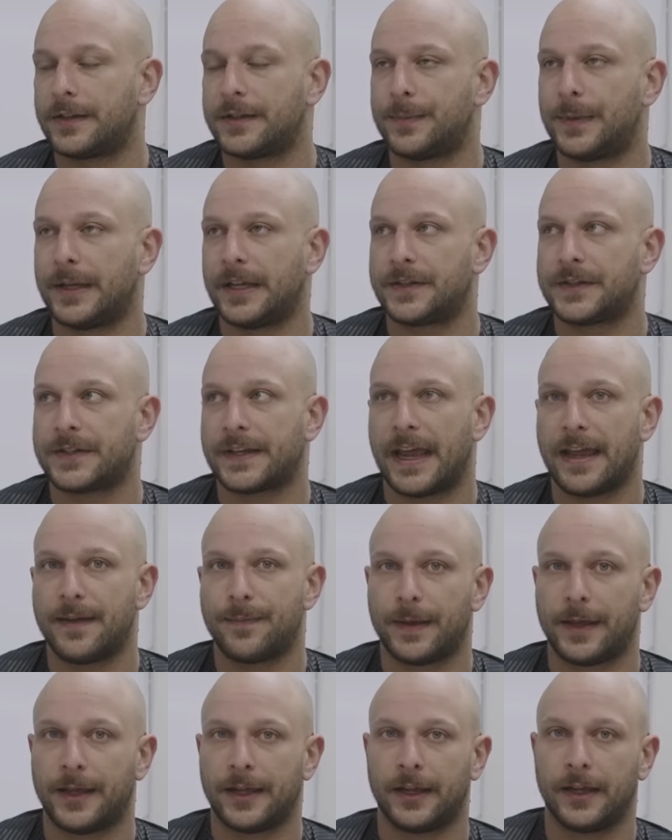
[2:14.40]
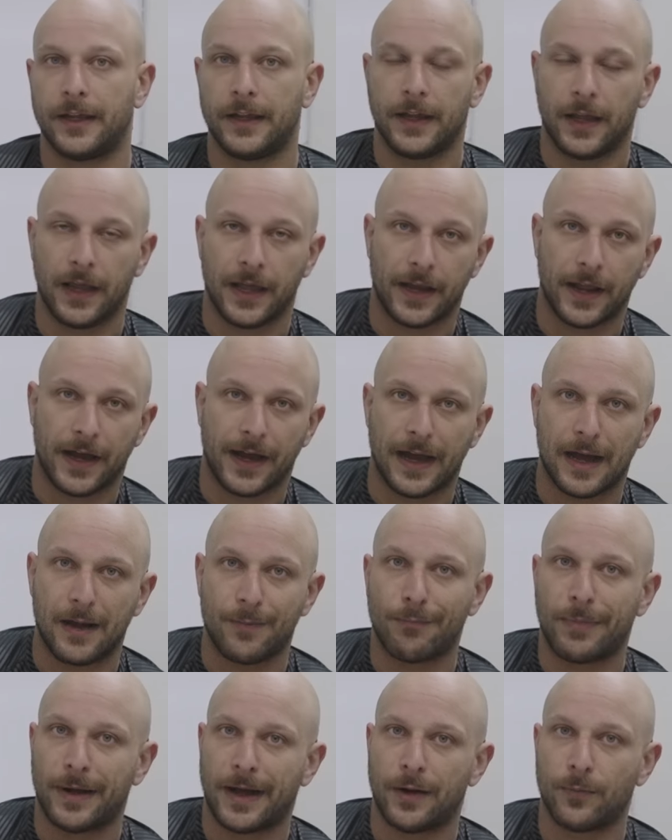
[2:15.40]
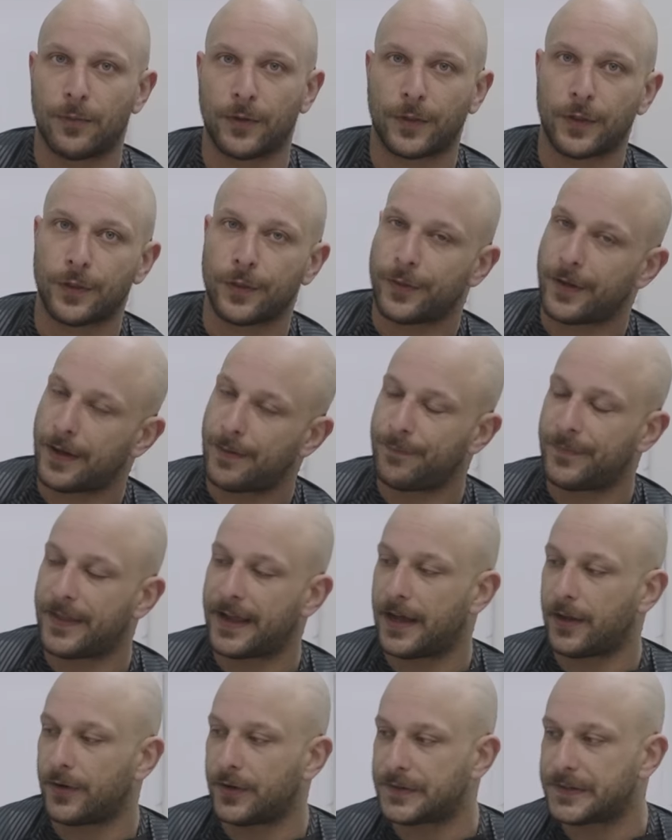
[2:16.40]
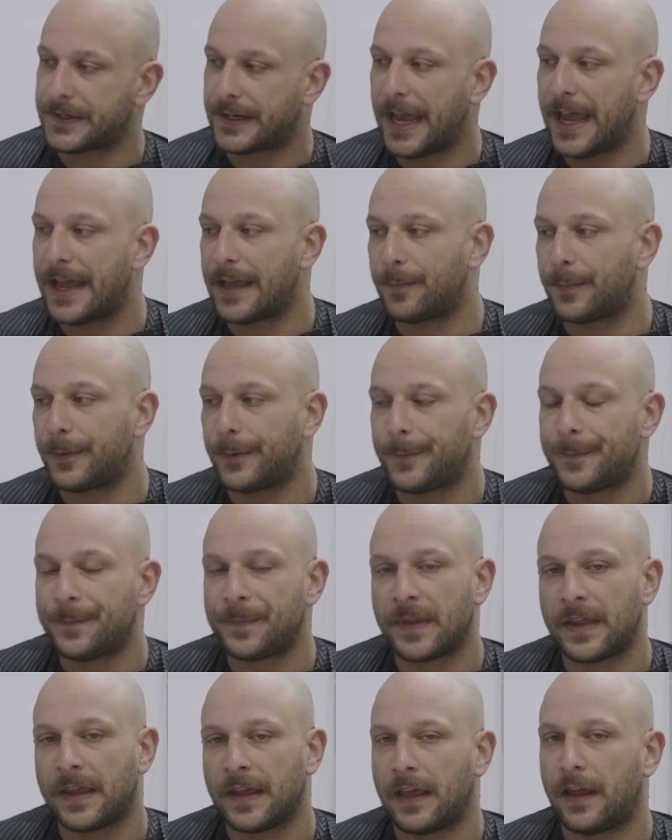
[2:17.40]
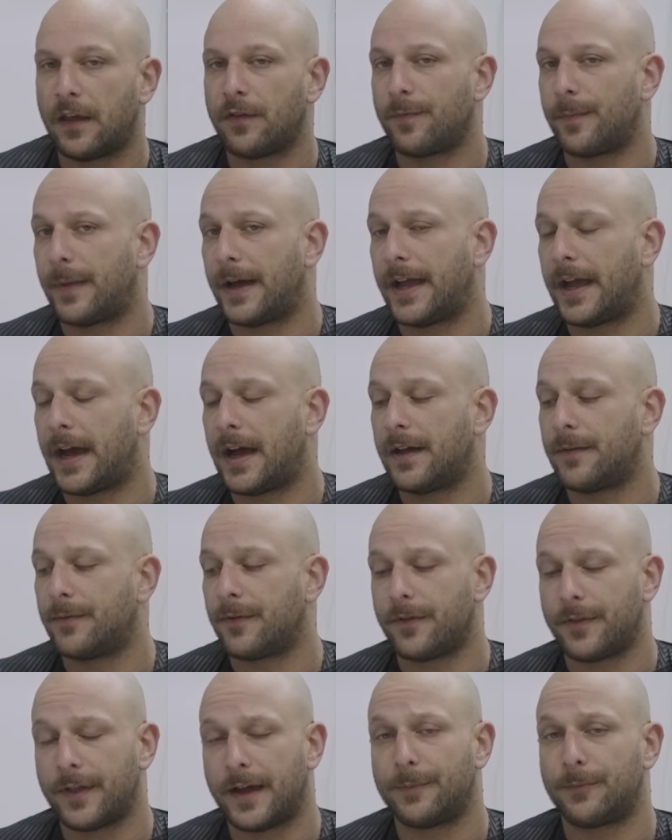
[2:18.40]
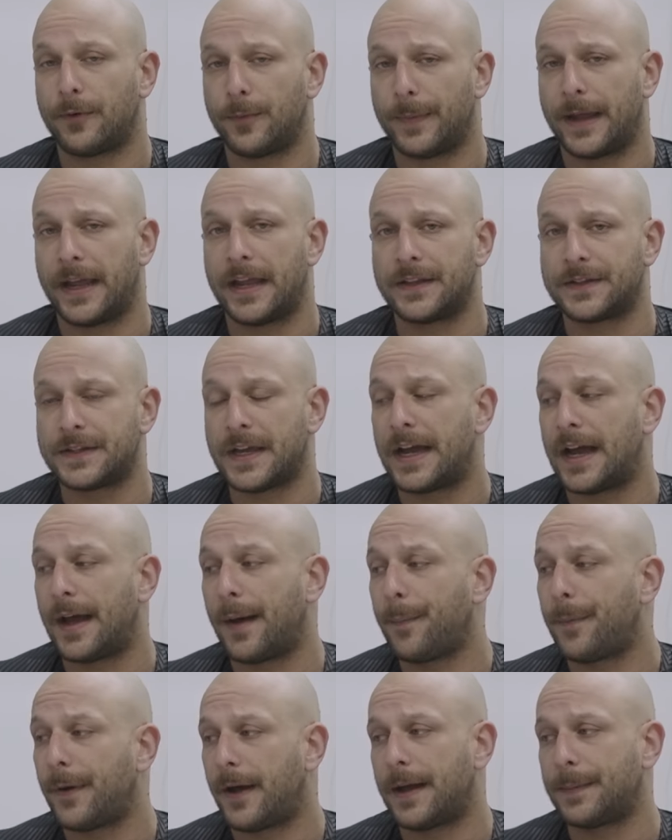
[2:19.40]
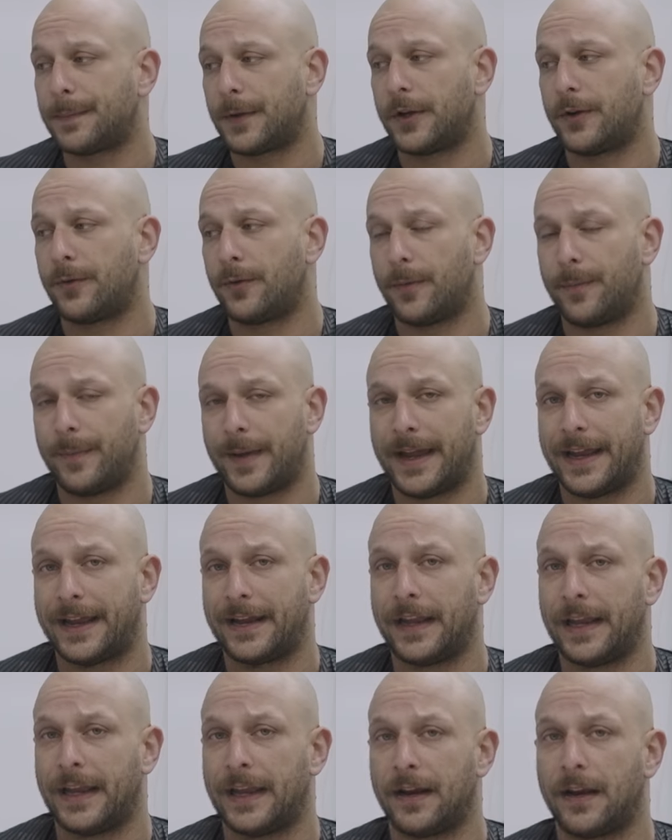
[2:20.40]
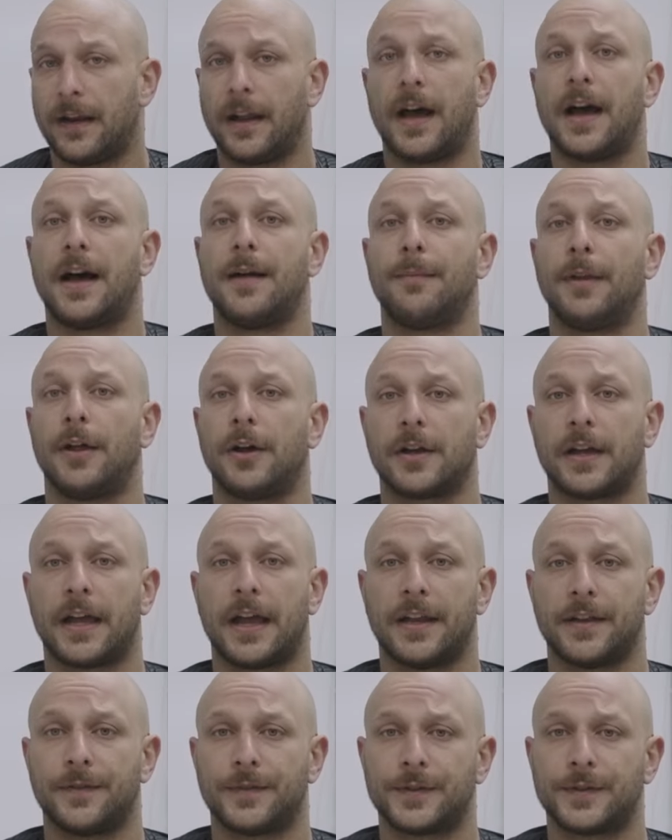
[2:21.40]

to be escaping an arm bar with the thumb down escape. If my thumb remains up, I'm going to remain in an arm lock kind of